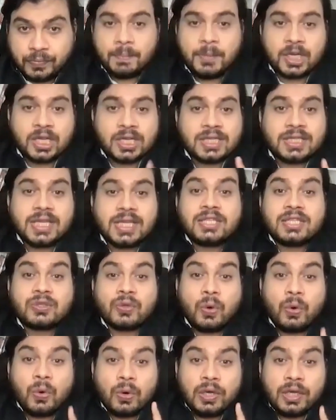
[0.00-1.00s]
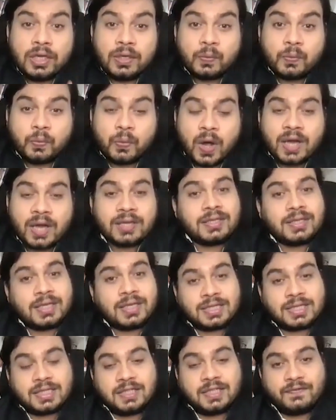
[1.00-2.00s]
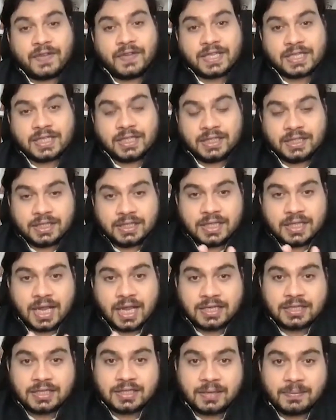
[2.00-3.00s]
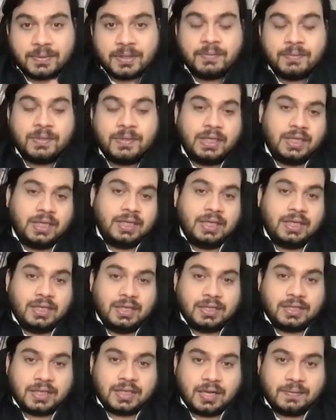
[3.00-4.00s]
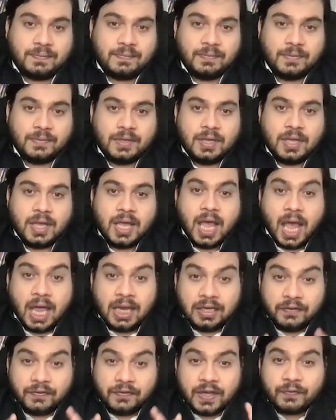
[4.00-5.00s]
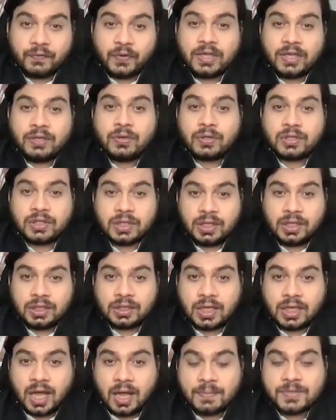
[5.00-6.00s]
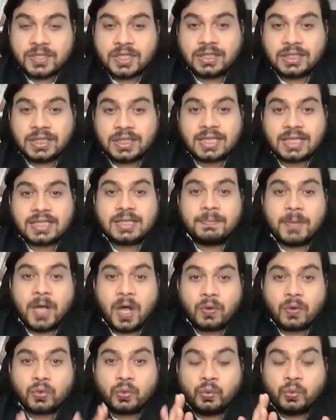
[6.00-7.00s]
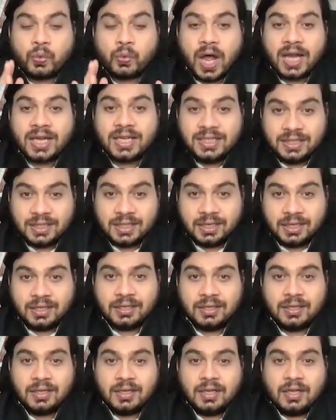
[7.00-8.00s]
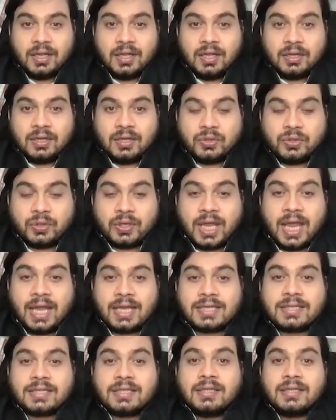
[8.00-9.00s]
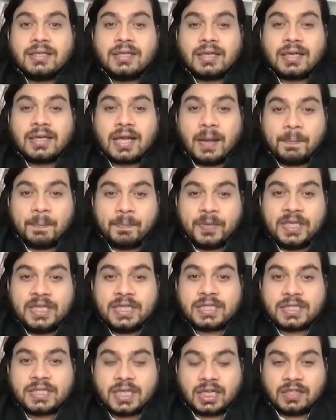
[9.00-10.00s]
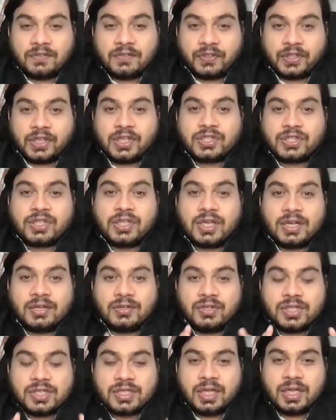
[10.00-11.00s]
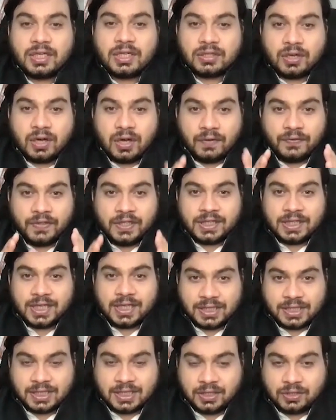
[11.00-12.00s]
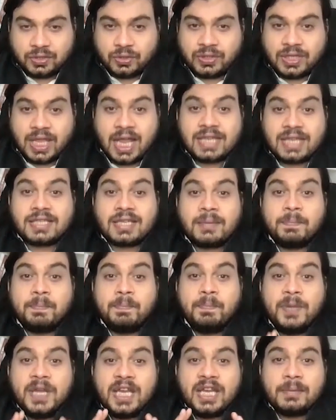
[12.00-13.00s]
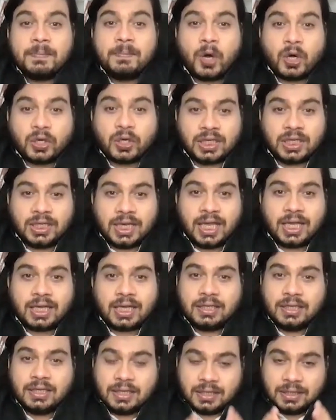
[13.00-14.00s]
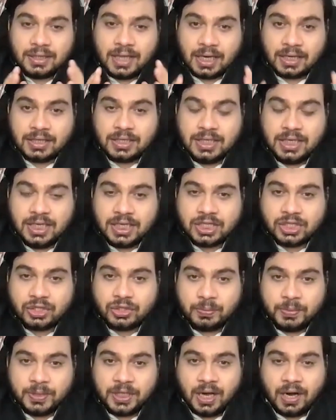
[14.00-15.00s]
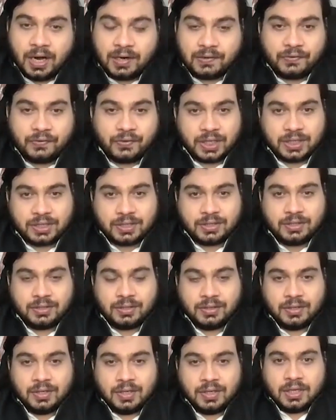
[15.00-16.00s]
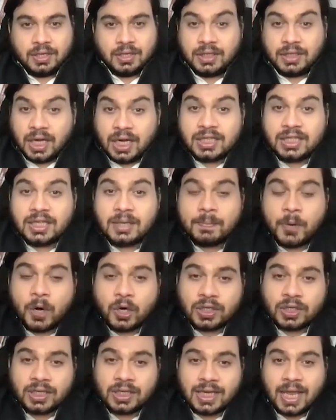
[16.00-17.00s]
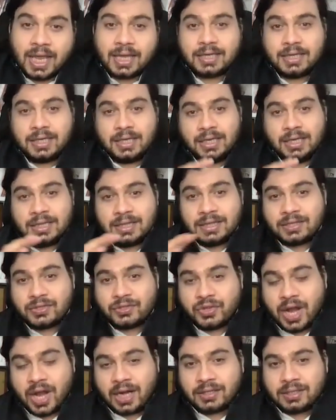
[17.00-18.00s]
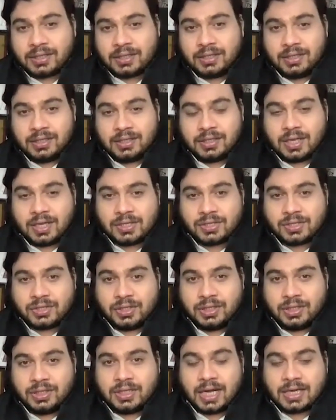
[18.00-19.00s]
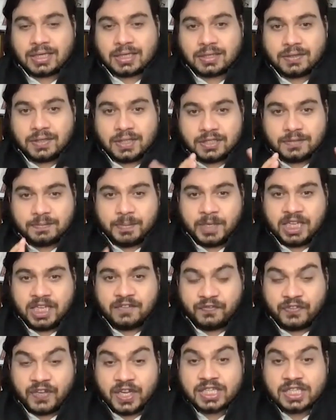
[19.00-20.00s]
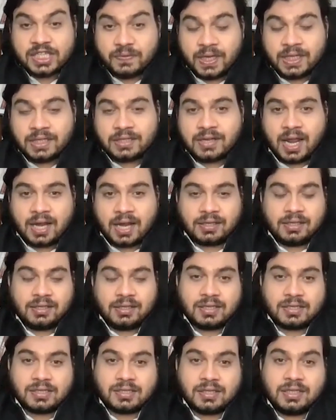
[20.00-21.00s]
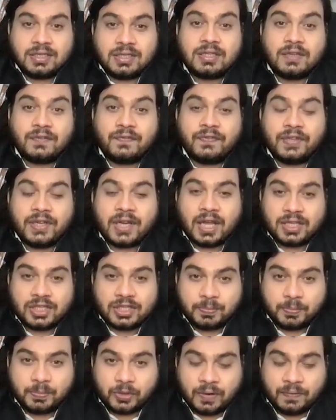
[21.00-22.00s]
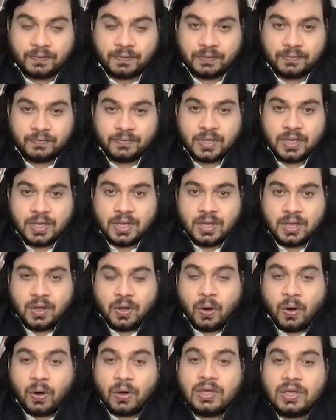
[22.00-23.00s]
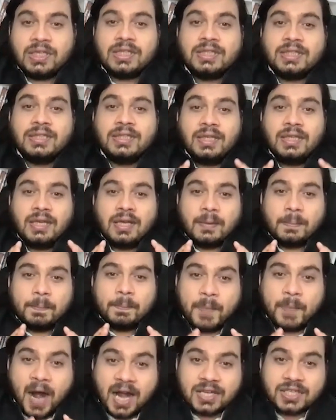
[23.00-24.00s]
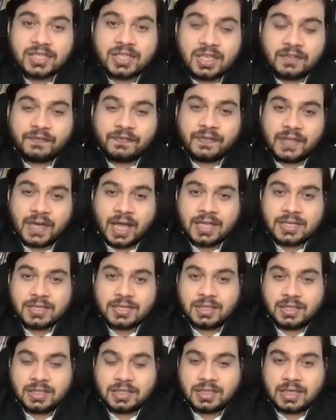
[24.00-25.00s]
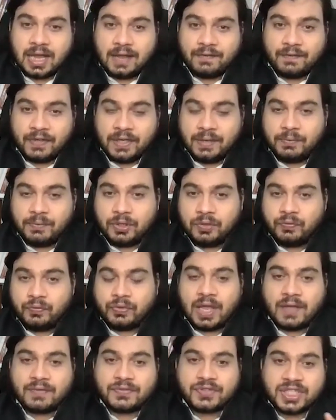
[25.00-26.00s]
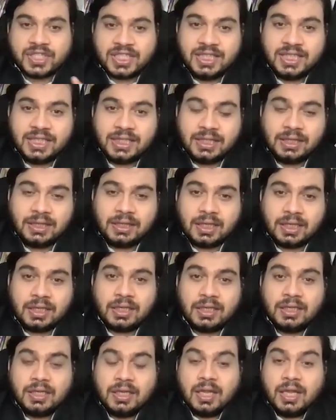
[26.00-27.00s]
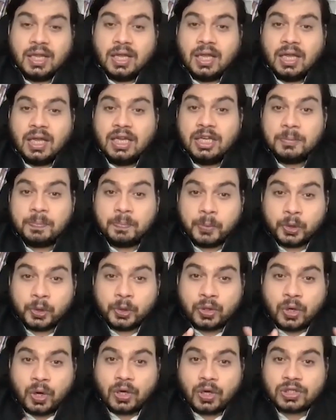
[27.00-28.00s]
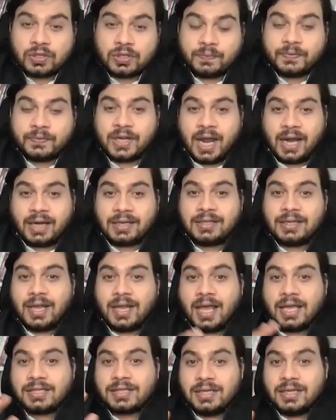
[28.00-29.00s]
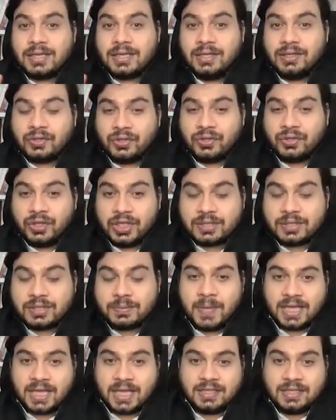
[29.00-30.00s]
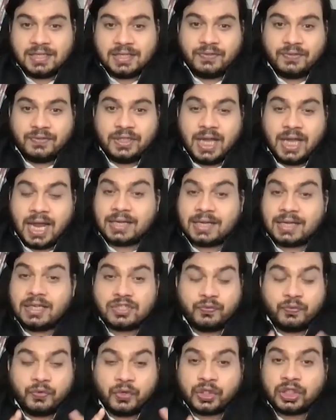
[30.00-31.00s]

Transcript: because there is only one testing facility that is available in India. And even when your turn comes, it takes about 1 year to get complete certification and result of the testing. So that's a big bottleneck that needs to be addressed. The other bottleneck in the tractor industry that is being faced by tractor industry is the finance problem. Only partial finance is available. We have seen the input cost of tractor has increased massively, at least